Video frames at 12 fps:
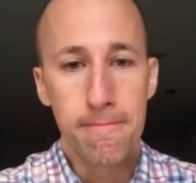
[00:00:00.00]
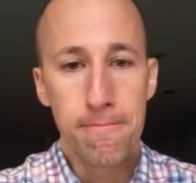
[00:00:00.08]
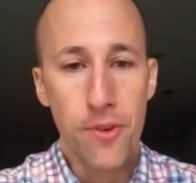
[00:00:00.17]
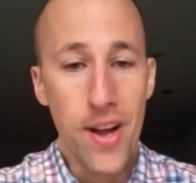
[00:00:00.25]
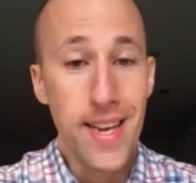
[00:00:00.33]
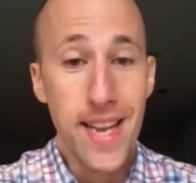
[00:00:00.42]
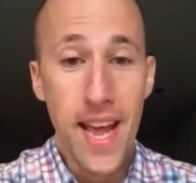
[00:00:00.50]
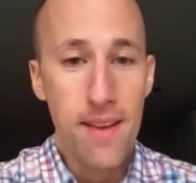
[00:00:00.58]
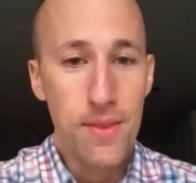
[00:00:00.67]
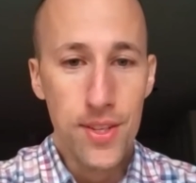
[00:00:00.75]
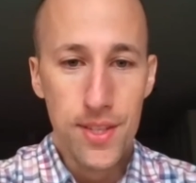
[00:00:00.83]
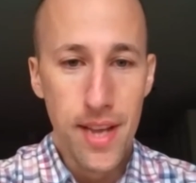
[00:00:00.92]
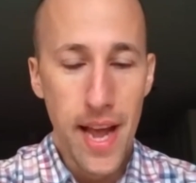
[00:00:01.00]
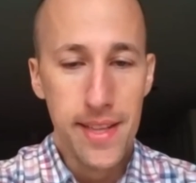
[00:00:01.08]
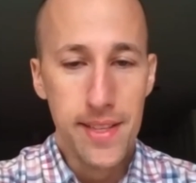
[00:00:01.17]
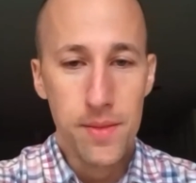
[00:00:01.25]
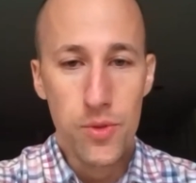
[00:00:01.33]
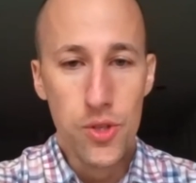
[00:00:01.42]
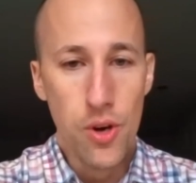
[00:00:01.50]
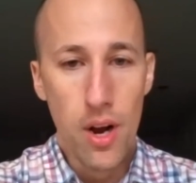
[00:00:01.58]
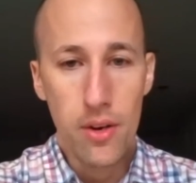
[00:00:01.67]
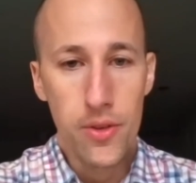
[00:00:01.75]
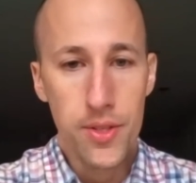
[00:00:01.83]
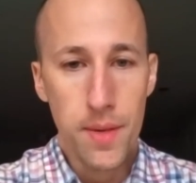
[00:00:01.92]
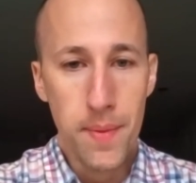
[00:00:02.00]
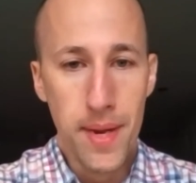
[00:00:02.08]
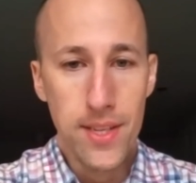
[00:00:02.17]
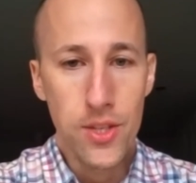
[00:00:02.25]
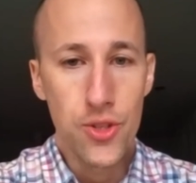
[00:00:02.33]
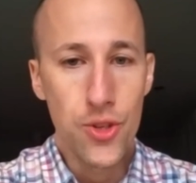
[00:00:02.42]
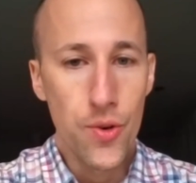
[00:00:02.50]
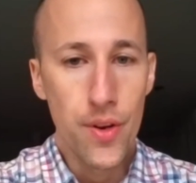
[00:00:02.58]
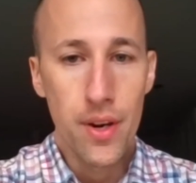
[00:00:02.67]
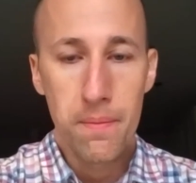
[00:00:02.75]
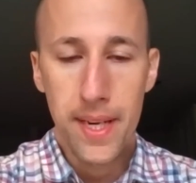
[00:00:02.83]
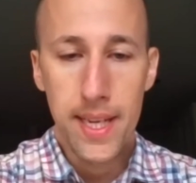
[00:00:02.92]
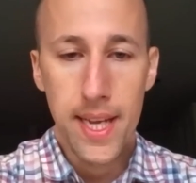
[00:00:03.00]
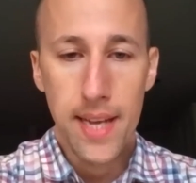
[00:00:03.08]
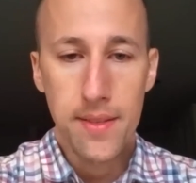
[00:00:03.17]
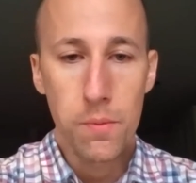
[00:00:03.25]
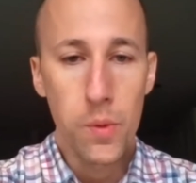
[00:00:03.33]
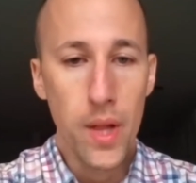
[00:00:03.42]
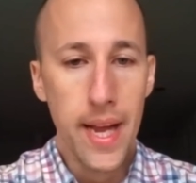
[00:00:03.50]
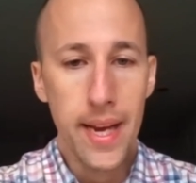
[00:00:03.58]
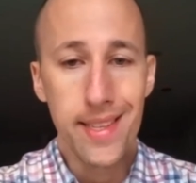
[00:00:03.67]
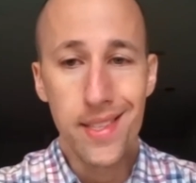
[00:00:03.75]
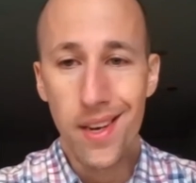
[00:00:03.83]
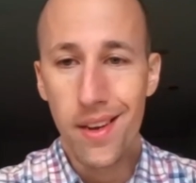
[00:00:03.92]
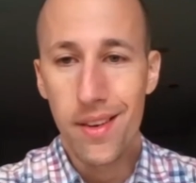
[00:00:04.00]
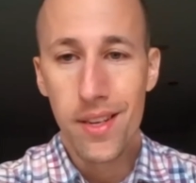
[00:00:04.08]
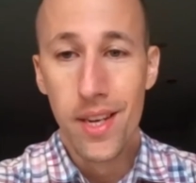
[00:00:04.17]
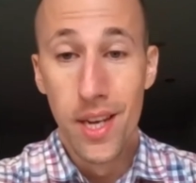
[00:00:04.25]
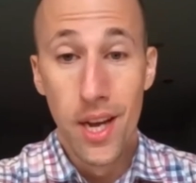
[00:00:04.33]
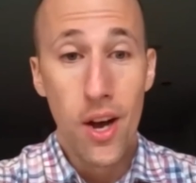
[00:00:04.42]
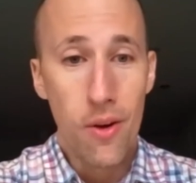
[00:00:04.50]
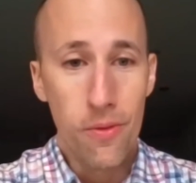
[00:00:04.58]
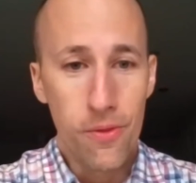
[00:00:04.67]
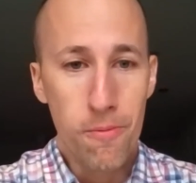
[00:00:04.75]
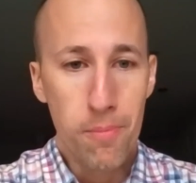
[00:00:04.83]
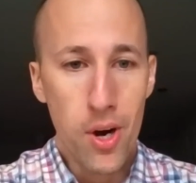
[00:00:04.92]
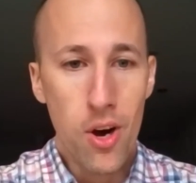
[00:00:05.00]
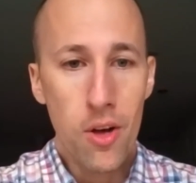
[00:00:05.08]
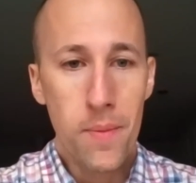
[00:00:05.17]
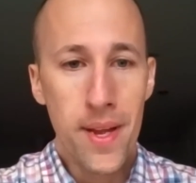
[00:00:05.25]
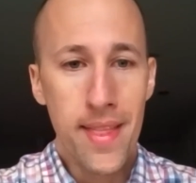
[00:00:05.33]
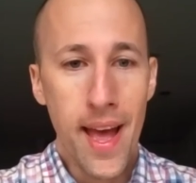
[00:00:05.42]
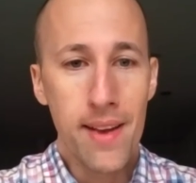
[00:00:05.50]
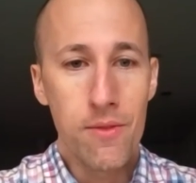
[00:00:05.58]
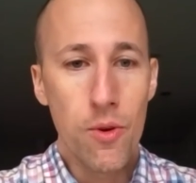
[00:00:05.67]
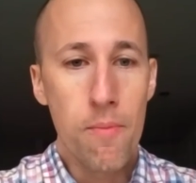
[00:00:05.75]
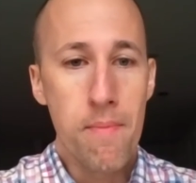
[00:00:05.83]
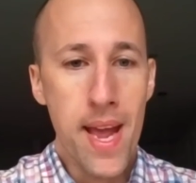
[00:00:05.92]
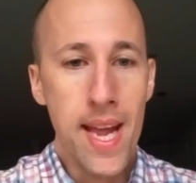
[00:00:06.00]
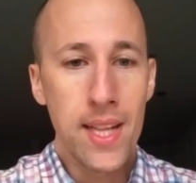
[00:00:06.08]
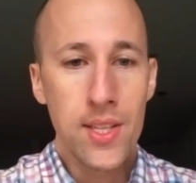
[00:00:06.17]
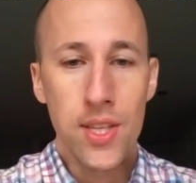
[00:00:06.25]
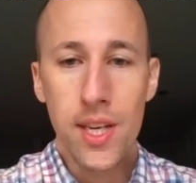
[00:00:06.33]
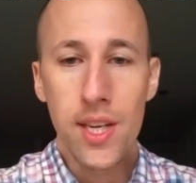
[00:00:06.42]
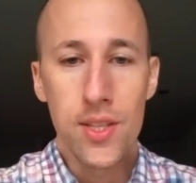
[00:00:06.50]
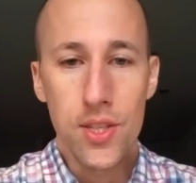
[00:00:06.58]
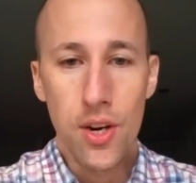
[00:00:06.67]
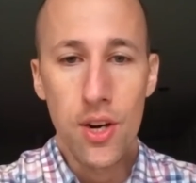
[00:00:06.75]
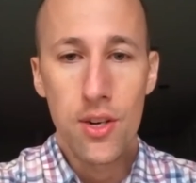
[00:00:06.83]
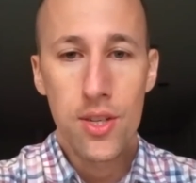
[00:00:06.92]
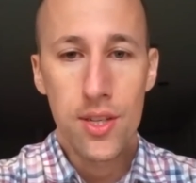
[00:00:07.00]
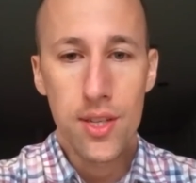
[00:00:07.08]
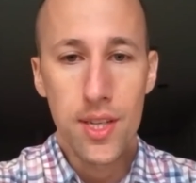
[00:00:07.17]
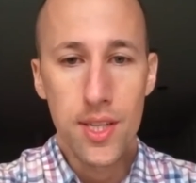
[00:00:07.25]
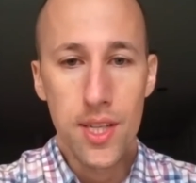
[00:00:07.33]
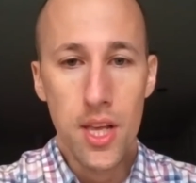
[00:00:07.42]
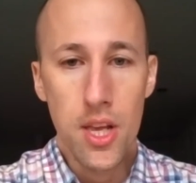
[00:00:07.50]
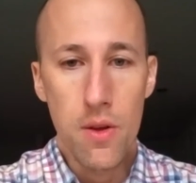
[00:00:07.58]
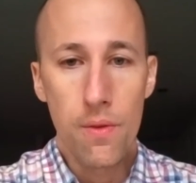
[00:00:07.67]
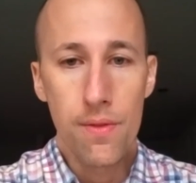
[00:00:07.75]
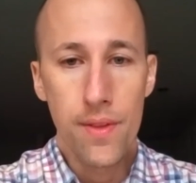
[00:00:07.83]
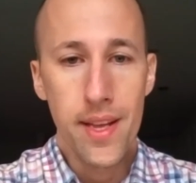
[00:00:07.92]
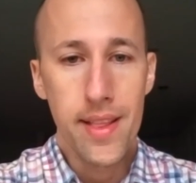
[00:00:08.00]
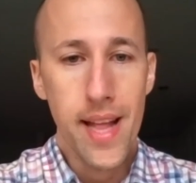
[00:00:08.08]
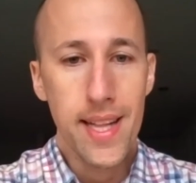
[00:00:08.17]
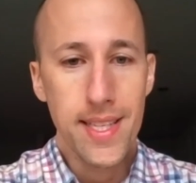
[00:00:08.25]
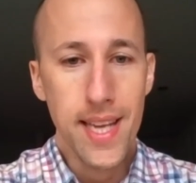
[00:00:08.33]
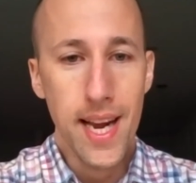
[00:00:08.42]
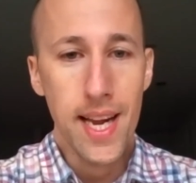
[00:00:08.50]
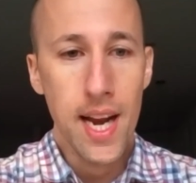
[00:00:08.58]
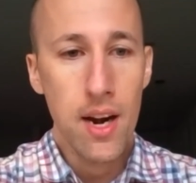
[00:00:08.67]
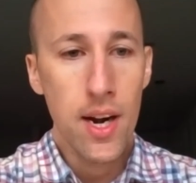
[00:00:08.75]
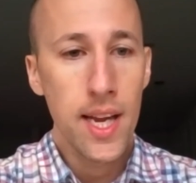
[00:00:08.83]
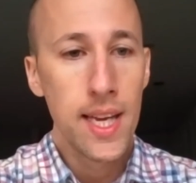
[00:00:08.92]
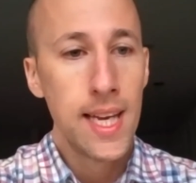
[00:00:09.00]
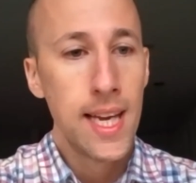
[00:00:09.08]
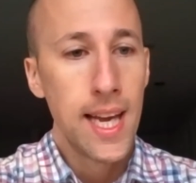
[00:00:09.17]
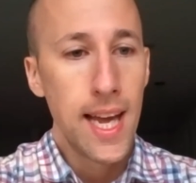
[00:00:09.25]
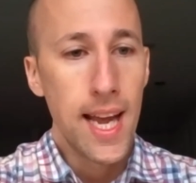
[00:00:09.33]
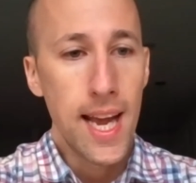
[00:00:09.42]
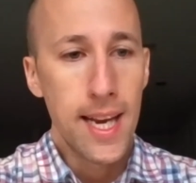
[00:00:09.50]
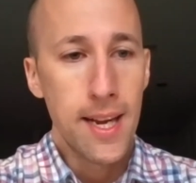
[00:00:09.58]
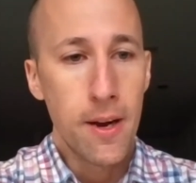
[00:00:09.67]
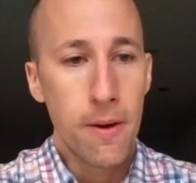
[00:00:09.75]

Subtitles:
Brad Davis had some struggles. I mean, he's a junior, but he hasn't played a ton of football. I mean, that remains a concern just because of the youth in that secondary, and